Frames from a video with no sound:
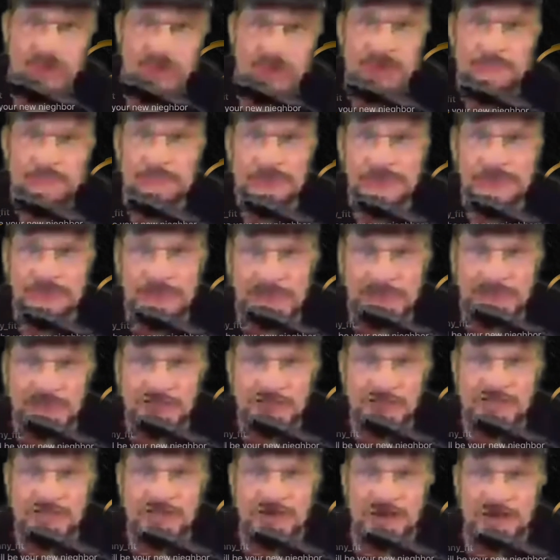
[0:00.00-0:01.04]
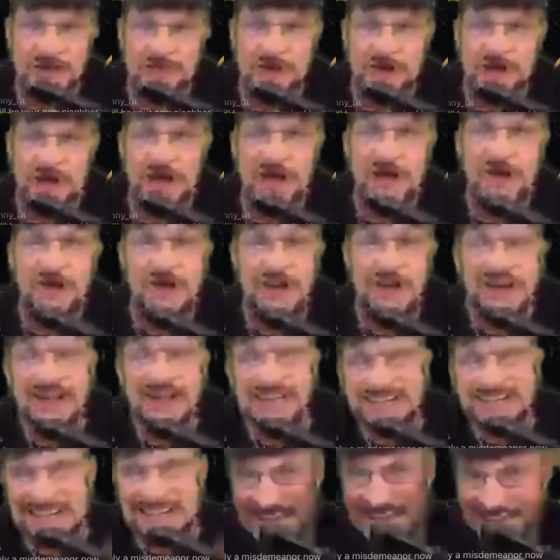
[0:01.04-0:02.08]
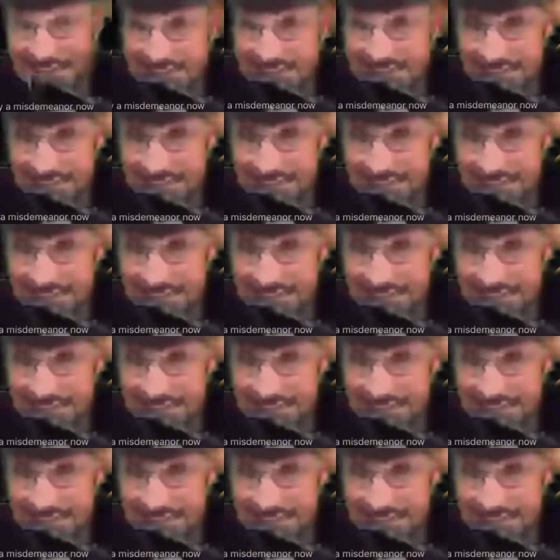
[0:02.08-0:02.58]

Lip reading: Daniel Carver, oh, KKK guy